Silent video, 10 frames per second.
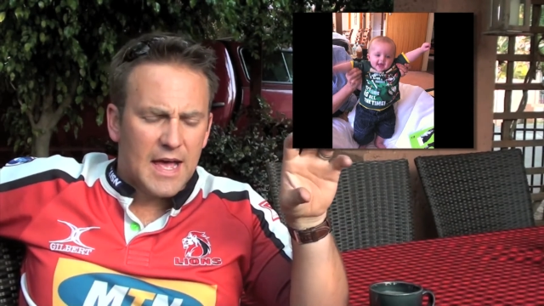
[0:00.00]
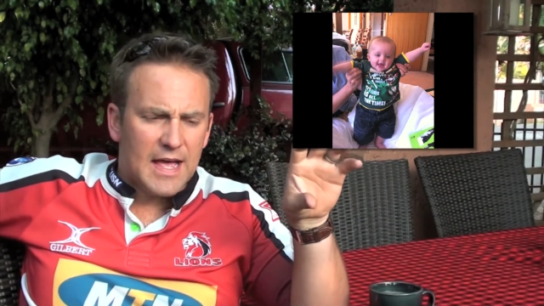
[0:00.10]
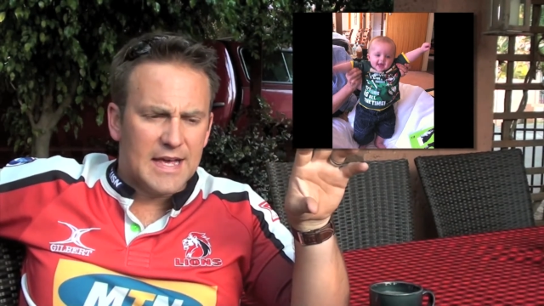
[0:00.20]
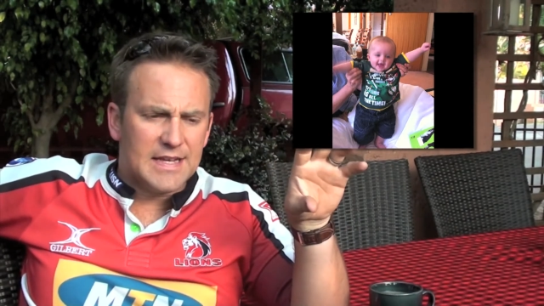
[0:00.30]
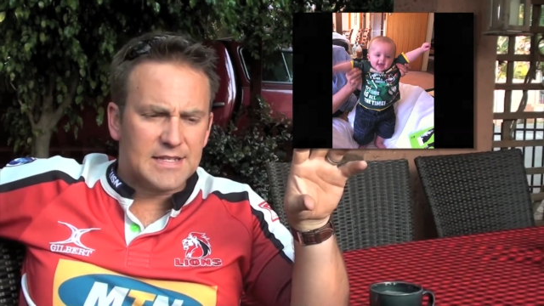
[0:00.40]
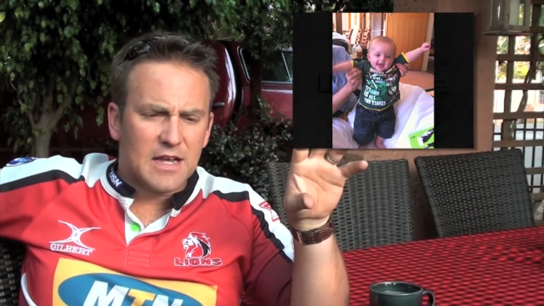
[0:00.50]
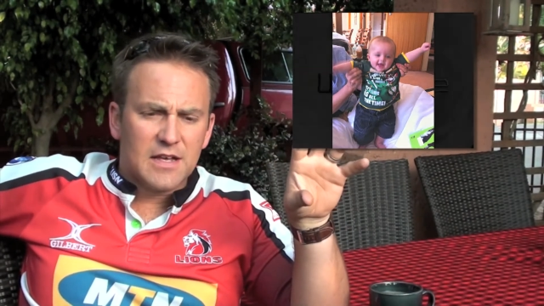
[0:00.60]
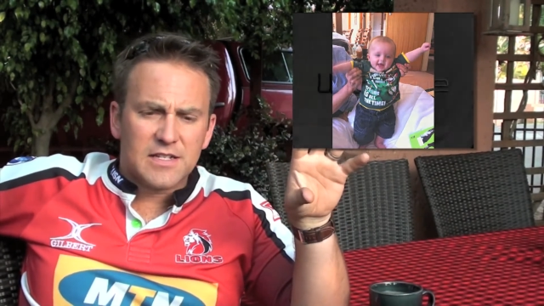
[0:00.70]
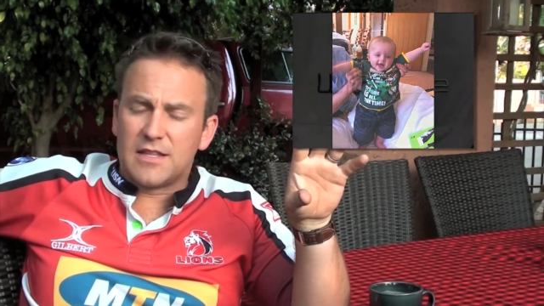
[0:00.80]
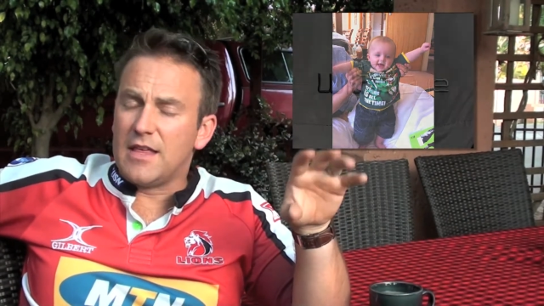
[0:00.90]
is
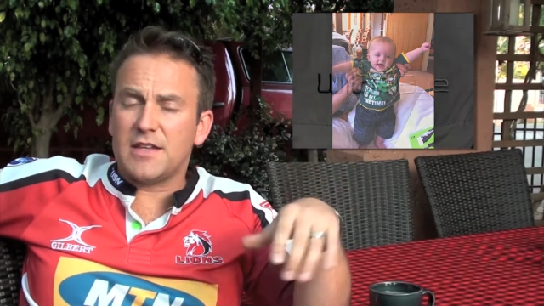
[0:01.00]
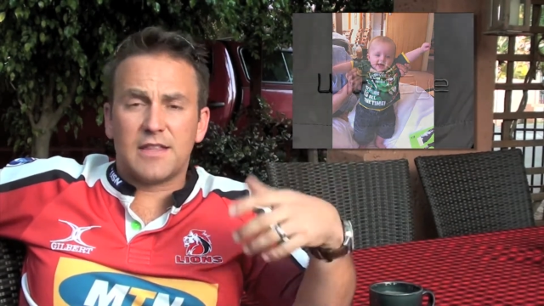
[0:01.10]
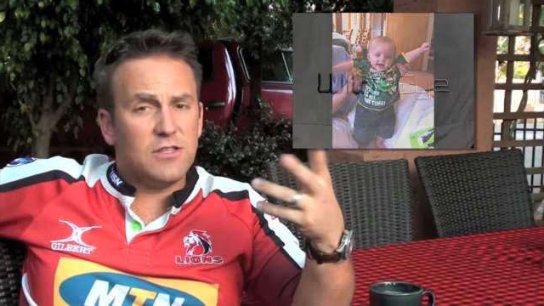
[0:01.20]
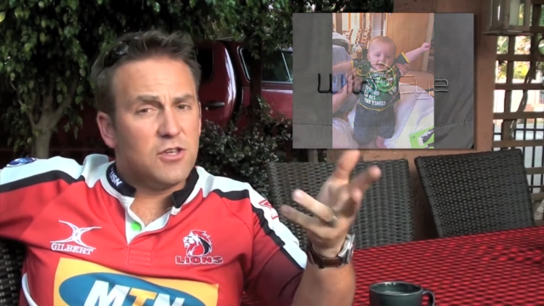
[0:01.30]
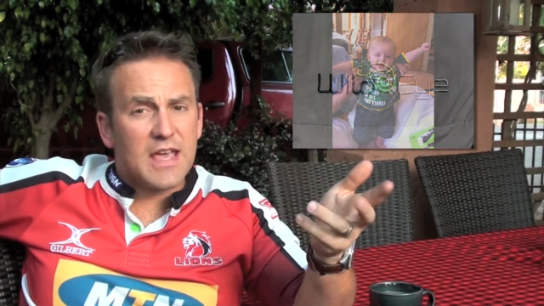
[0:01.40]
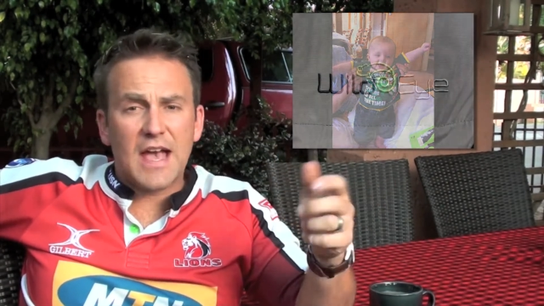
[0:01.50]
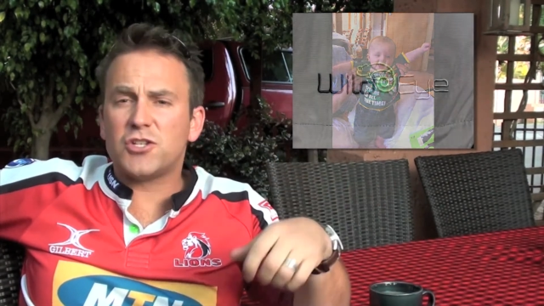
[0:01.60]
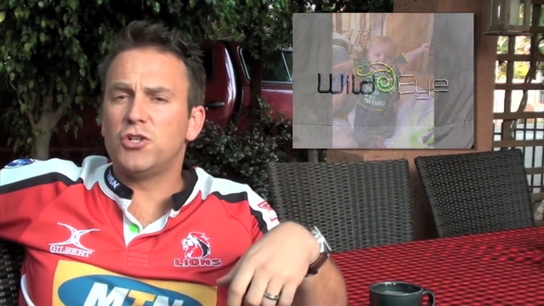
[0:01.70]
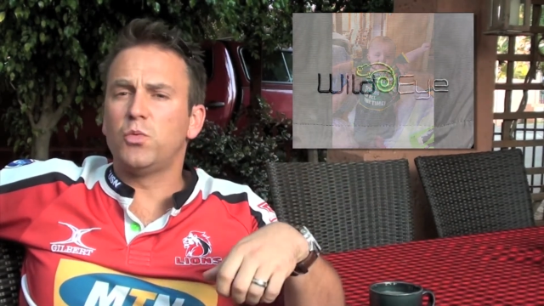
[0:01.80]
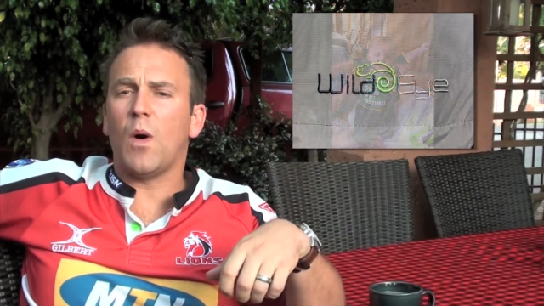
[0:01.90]
you can
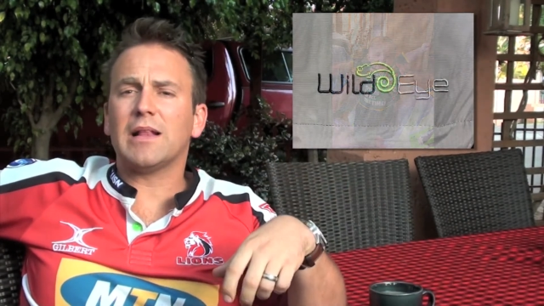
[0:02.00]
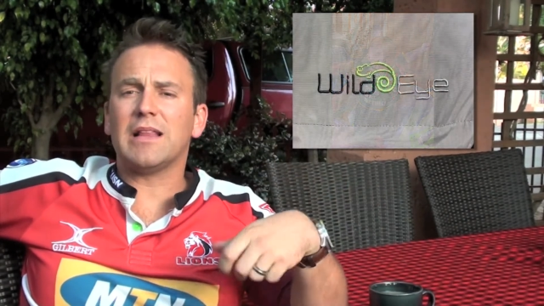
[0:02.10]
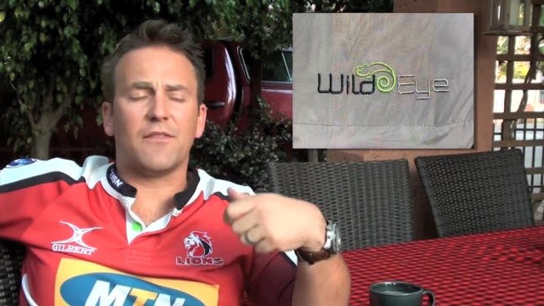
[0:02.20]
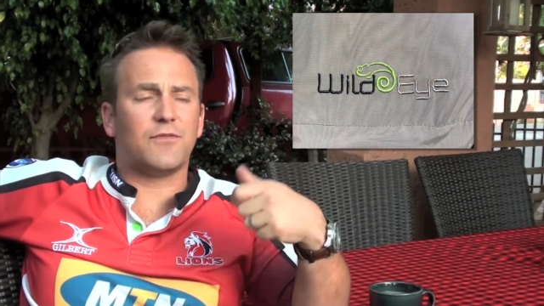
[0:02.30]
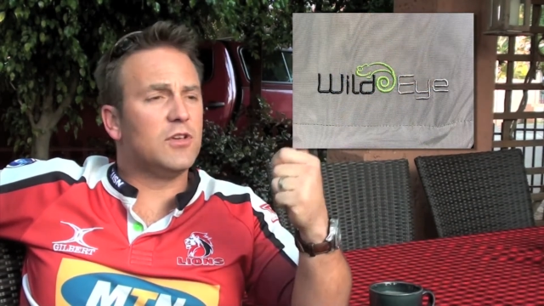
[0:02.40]
shoot wildlife,